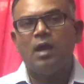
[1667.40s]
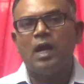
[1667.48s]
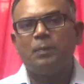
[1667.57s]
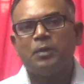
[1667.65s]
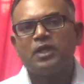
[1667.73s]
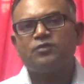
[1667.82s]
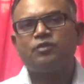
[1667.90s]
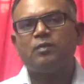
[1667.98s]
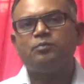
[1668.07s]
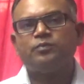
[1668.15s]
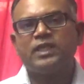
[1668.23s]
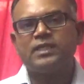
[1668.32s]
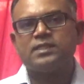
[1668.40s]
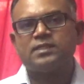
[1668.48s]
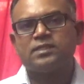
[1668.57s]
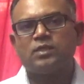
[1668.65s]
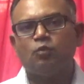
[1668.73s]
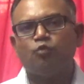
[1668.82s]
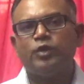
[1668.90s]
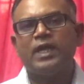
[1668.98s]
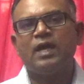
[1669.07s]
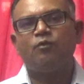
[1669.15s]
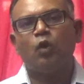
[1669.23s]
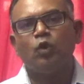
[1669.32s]
Apart from this, we
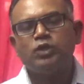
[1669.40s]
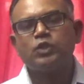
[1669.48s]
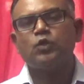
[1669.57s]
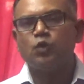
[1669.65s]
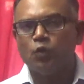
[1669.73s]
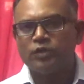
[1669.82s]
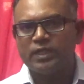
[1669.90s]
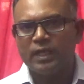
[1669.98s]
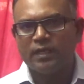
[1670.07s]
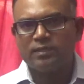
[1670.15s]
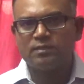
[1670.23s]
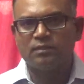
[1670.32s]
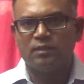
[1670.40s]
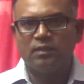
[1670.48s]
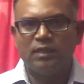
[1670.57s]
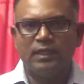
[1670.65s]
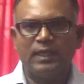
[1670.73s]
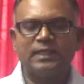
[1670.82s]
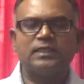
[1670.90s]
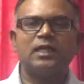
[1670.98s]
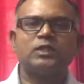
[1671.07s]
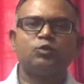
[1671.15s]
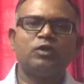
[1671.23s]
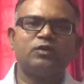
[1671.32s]
have also noted
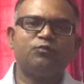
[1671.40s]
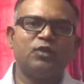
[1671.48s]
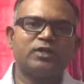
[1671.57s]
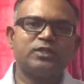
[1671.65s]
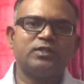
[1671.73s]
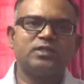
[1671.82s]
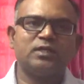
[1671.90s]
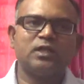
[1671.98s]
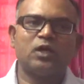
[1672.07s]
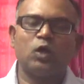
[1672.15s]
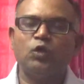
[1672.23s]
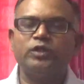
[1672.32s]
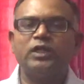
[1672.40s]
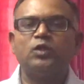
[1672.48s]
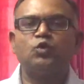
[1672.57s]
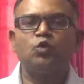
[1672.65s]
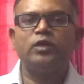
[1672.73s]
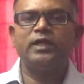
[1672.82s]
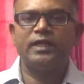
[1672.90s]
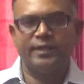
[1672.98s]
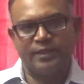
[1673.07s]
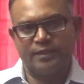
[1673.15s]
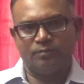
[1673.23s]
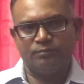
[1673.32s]
intellectual reflections on the colonial rule in
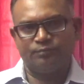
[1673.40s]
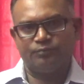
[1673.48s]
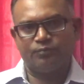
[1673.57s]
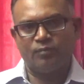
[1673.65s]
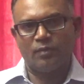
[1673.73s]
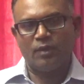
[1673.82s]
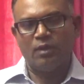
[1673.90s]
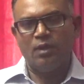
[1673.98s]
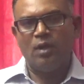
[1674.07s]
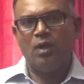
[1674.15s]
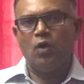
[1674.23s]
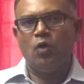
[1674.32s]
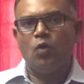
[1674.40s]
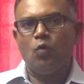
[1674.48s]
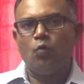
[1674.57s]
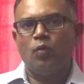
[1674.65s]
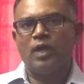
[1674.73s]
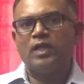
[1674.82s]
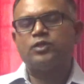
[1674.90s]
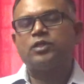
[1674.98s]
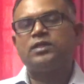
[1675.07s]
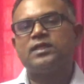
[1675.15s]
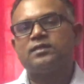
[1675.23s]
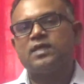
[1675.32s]
India. Well, until
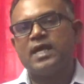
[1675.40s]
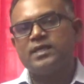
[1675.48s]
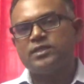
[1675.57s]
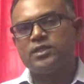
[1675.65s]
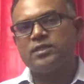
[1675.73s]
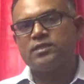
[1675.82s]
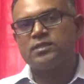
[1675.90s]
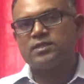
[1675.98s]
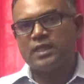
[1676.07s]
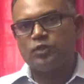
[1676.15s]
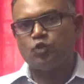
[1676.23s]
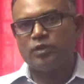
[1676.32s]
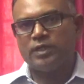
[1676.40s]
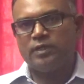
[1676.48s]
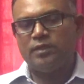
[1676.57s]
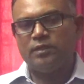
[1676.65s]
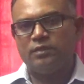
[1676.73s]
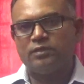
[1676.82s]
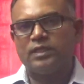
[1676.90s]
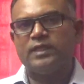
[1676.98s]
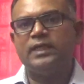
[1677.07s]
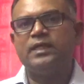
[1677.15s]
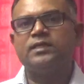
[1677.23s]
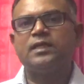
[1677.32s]
the 19th century,
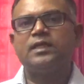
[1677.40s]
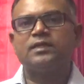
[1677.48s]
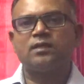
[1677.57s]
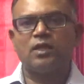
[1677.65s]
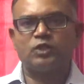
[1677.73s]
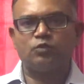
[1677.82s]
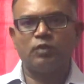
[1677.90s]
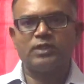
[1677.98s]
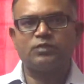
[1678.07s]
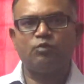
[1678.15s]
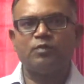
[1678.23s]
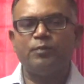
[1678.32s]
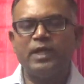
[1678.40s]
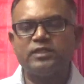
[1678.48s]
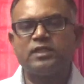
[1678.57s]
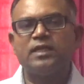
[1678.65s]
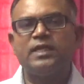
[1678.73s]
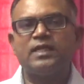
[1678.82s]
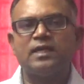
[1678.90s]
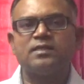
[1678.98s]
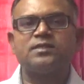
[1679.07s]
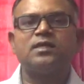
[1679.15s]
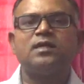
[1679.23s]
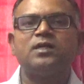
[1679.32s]
the Indian intellectuals were majorly
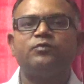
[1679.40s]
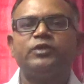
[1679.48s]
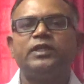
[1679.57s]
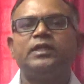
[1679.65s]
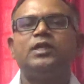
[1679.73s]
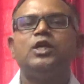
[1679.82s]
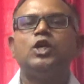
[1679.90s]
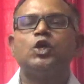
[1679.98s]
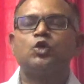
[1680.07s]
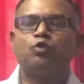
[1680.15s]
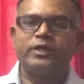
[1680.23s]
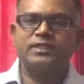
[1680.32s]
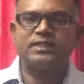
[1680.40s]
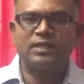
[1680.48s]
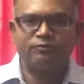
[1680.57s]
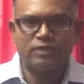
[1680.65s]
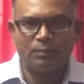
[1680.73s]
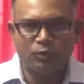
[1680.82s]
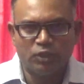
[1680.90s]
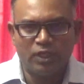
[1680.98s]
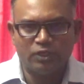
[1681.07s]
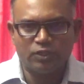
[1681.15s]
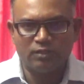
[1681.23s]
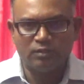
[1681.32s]
concerned with the question of
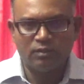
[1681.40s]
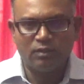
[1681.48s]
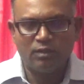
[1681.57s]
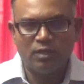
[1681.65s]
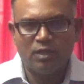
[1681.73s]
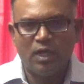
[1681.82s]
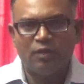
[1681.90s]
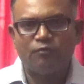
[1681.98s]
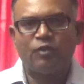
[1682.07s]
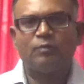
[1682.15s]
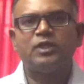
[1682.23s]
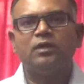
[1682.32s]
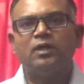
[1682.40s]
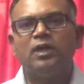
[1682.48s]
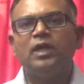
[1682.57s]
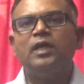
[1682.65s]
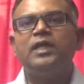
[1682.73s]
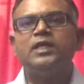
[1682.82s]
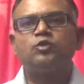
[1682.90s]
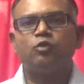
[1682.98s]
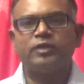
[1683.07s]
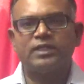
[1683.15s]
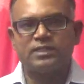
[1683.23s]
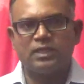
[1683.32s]
subjugation. From the early
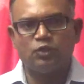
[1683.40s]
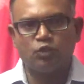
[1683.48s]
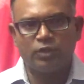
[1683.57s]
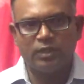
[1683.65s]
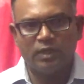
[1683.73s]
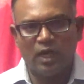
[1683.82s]
20th century